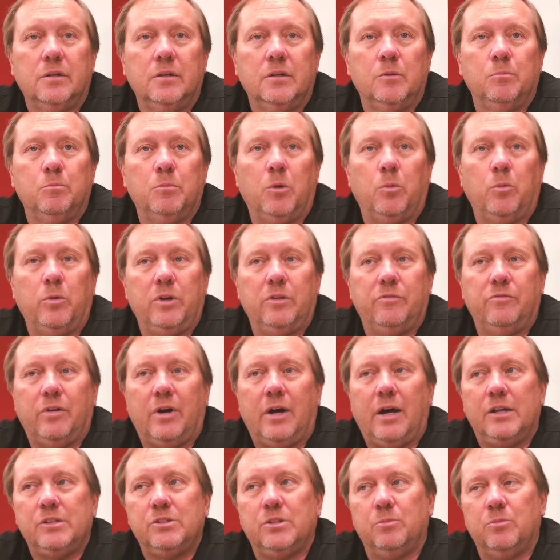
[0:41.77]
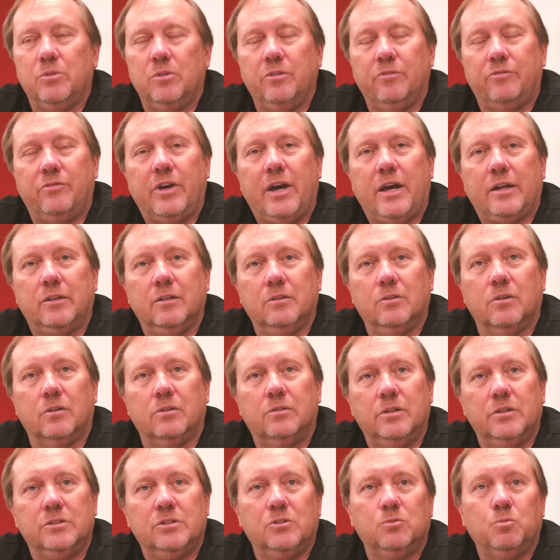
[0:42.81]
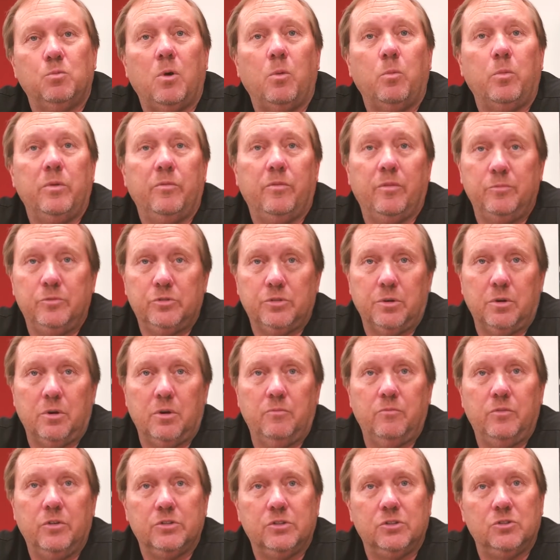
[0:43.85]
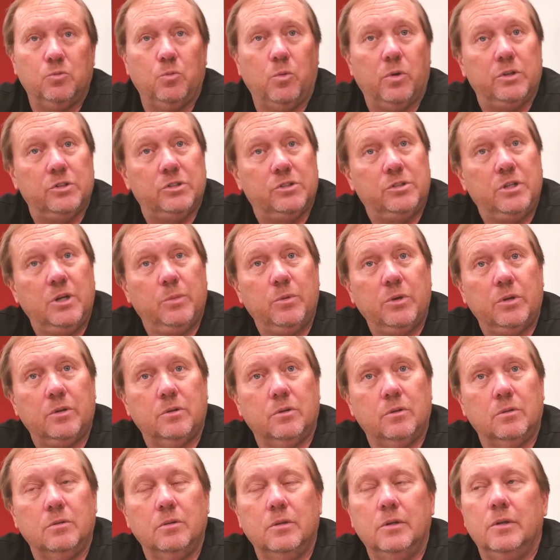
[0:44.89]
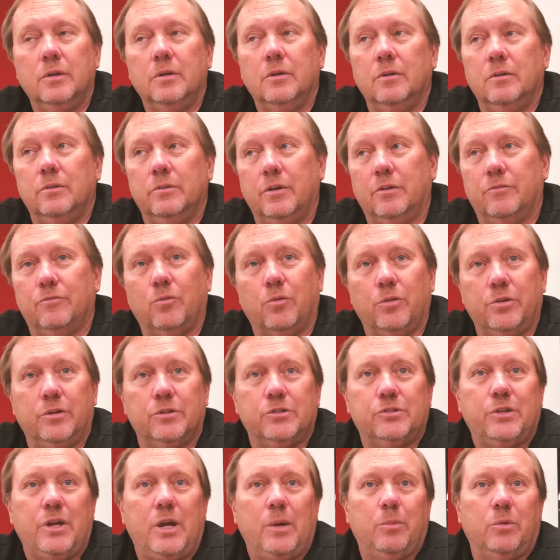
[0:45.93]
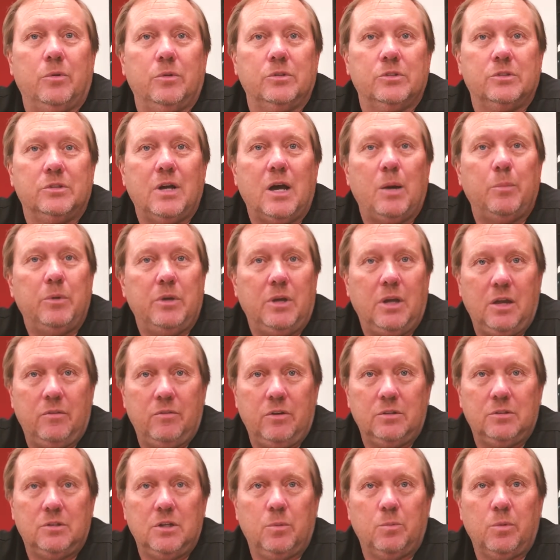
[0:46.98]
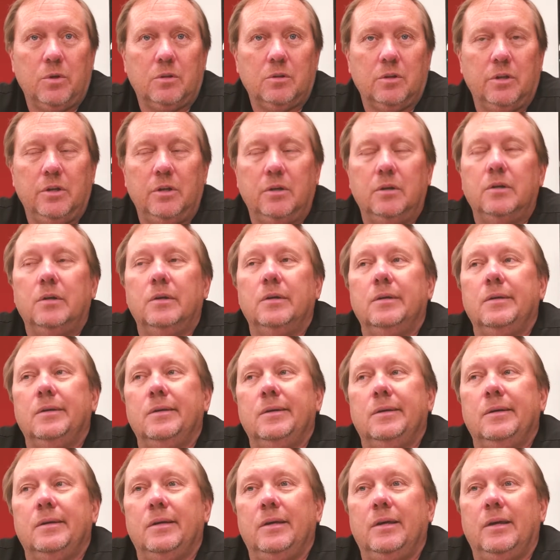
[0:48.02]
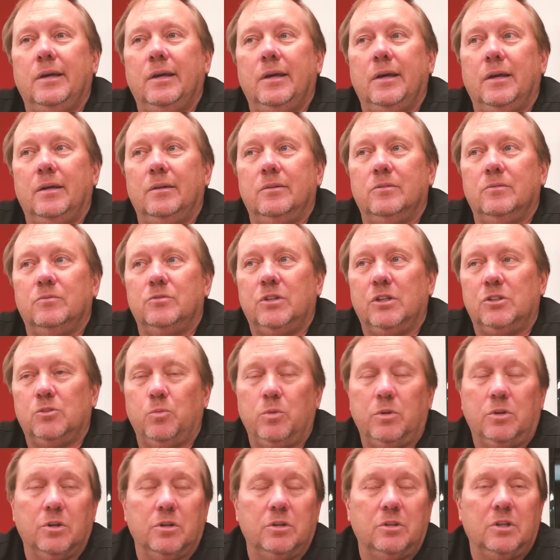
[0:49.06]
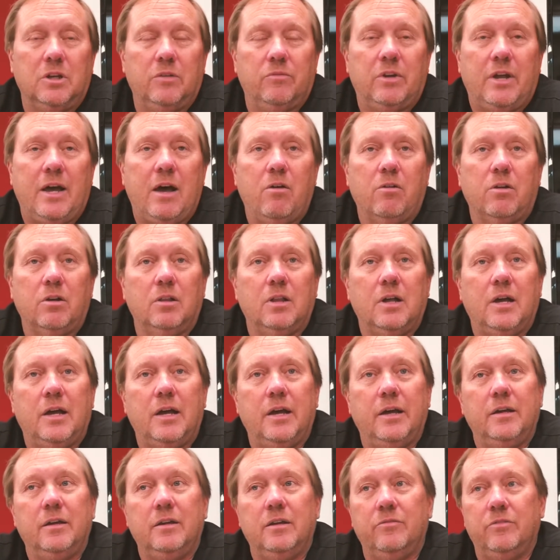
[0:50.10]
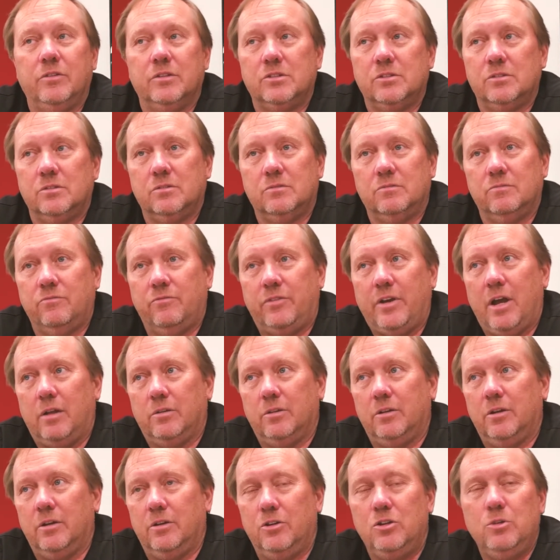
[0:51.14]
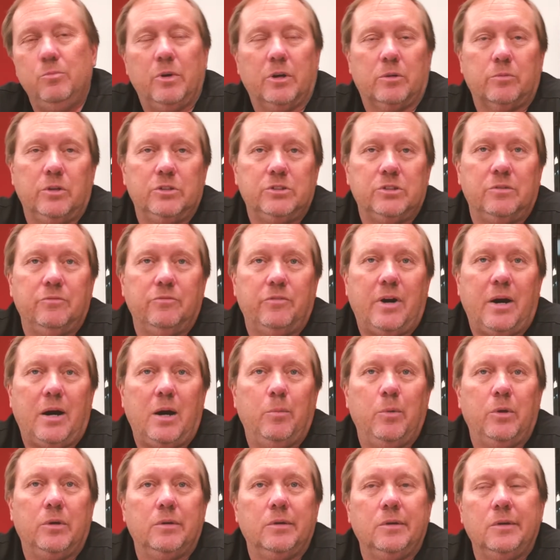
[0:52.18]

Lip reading: but we advise them to the fact that, look, this is what we've observed, this is what is typical, therefore your sample is not behaving typically, and since we couldn't give it alkali, if it's found in a humic-rich environment,